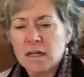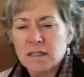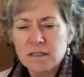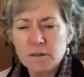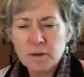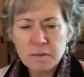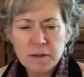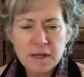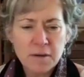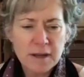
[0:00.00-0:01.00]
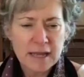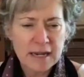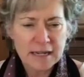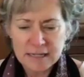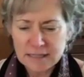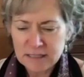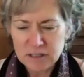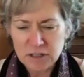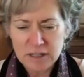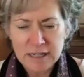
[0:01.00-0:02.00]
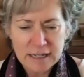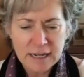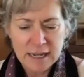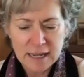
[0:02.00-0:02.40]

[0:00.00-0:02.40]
So why don't we go ahead and get started?